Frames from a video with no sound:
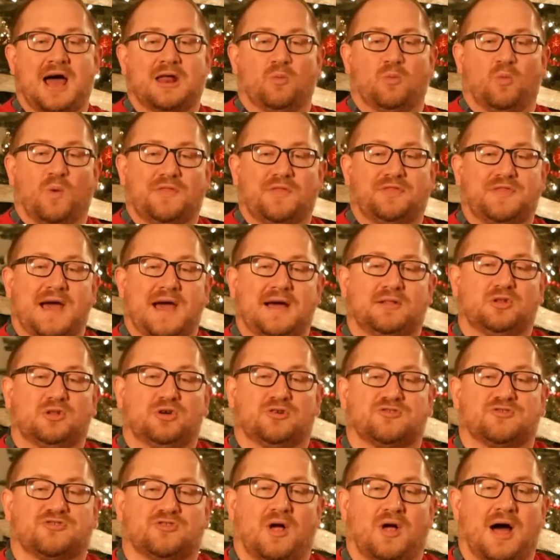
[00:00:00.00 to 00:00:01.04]
and what that
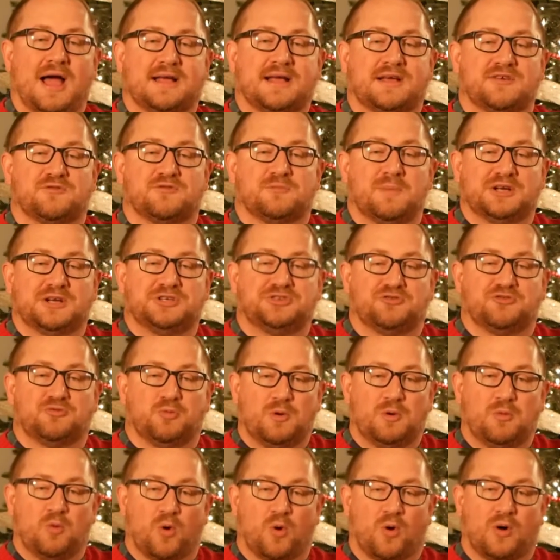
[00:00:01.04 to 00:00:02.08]
looks like as much as
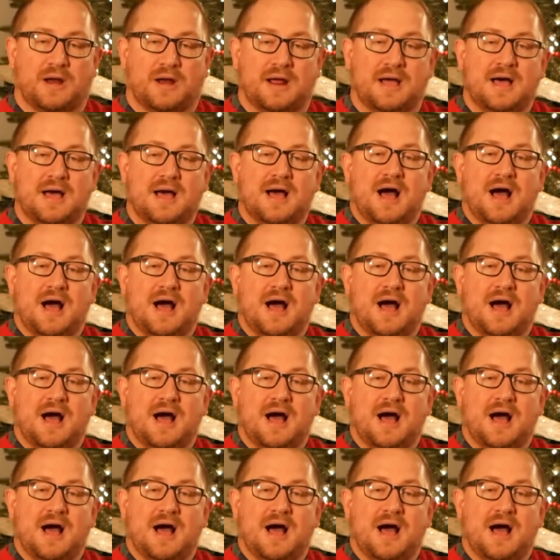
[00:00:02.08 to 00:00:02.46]
we worry